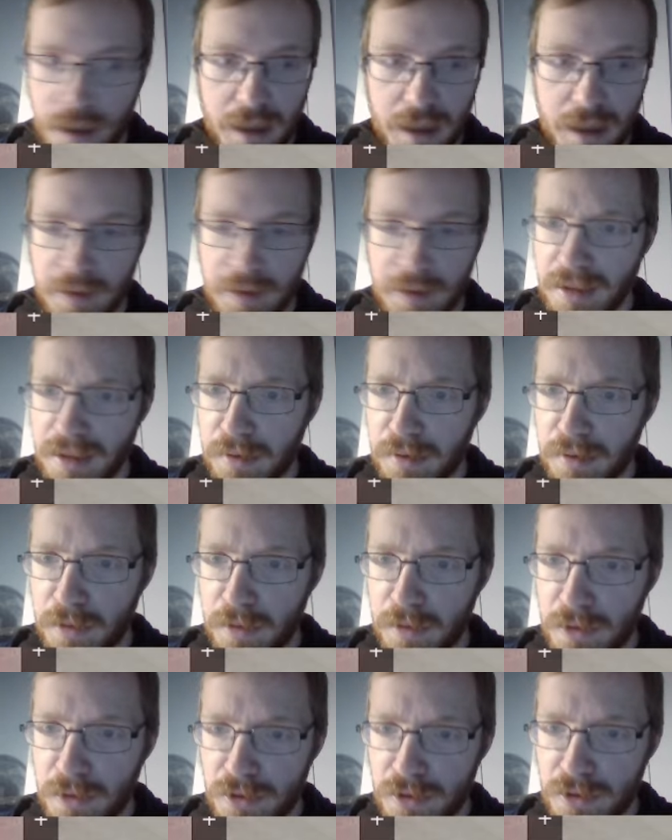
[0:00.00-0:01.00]
not like super
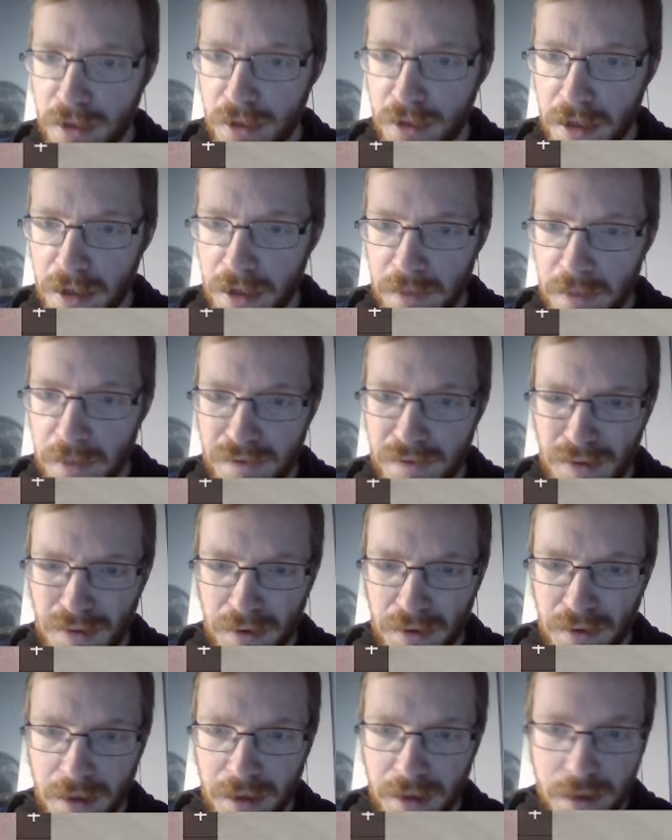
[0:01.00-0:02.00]
dry, but it feels like
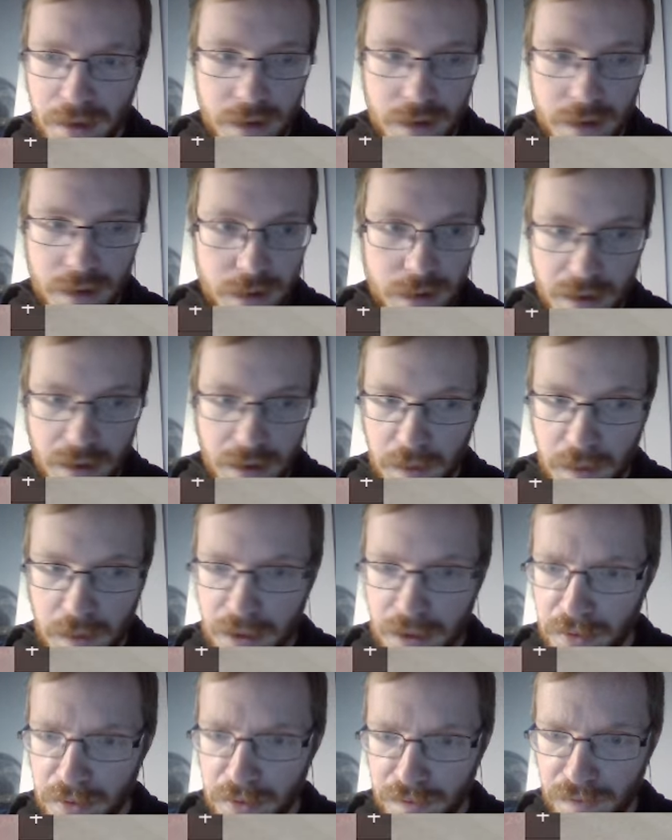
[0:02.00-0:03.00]
it could be towards
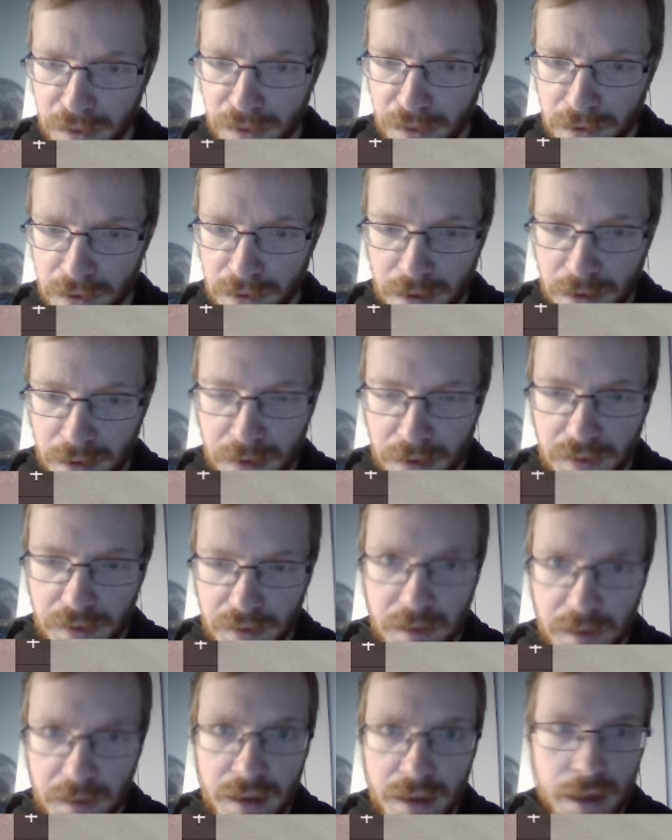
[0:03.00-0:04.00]
Volgograd or something.
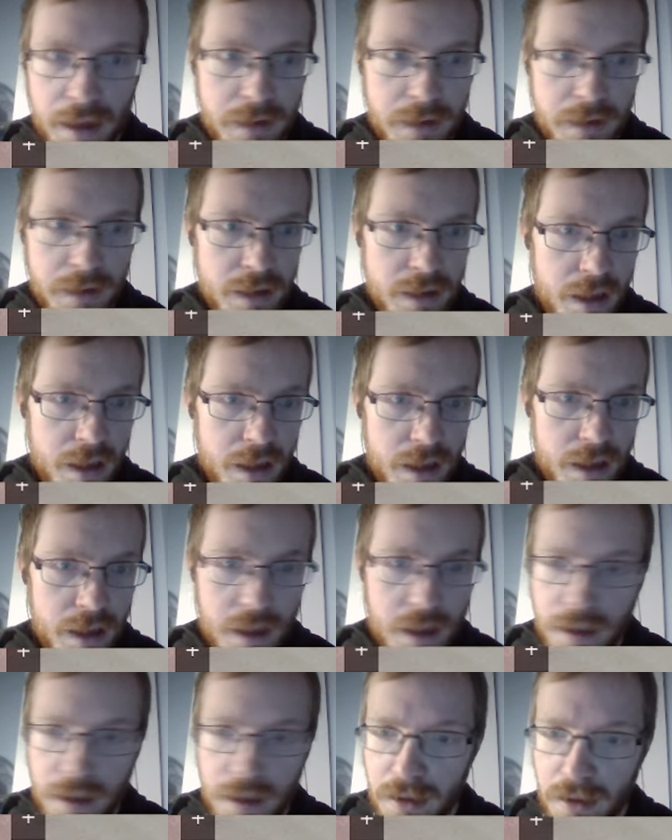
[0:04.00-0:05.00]
I
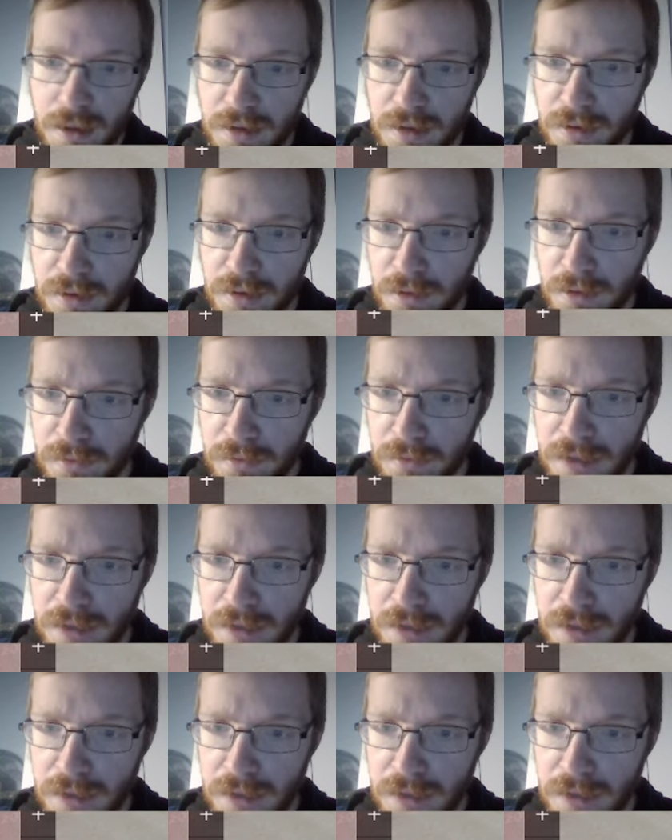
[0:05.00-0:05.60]
don't really